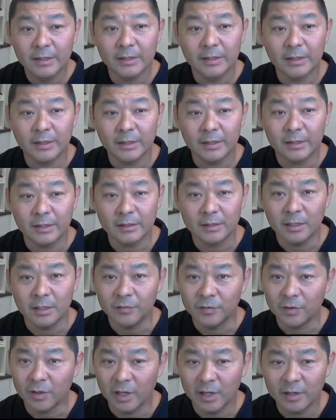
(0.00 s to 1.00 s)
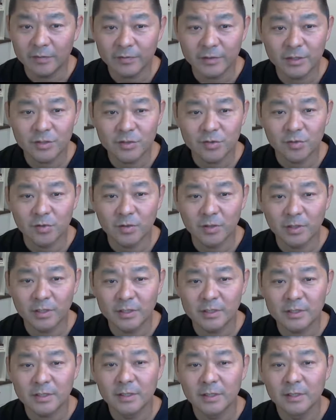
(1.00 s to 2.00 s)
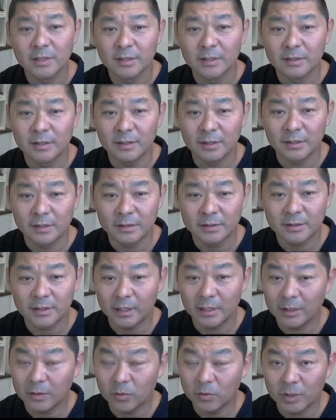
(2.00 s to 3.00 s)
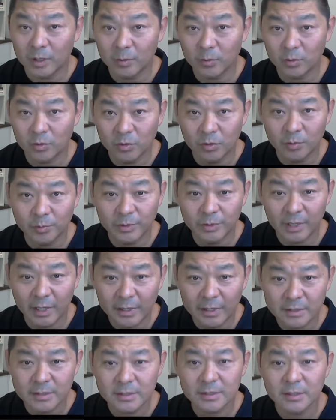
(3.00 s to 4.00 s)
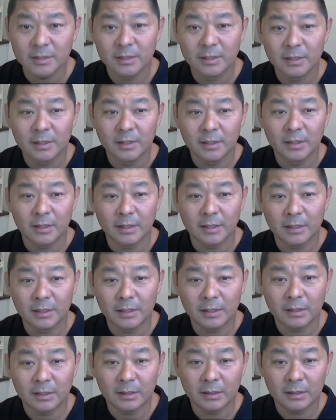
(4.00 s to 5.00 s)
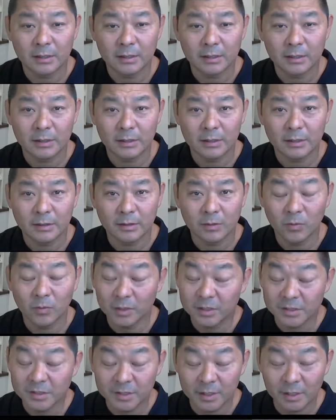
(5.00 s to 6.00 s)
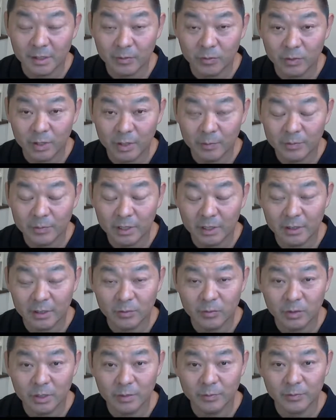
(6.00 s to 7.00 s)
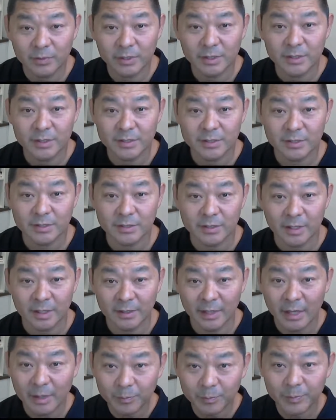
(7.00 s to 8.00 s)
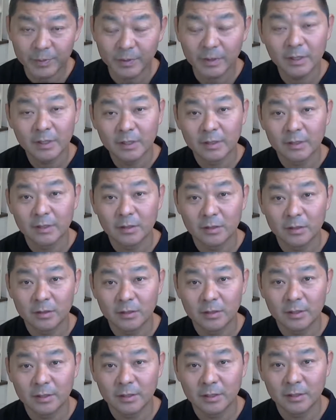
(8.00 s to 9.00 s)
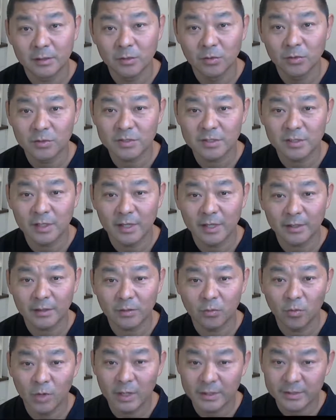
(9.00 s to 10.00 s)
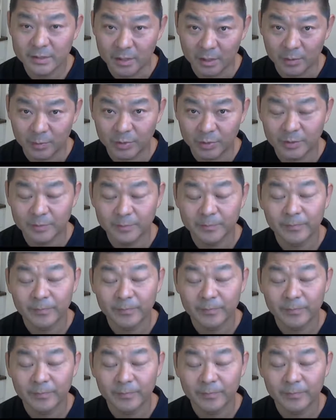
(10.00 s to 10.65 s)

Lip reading: And if you haven't joined the Telegram group yet, what is Telegram? Telegram is an app, looks like WhatsApp,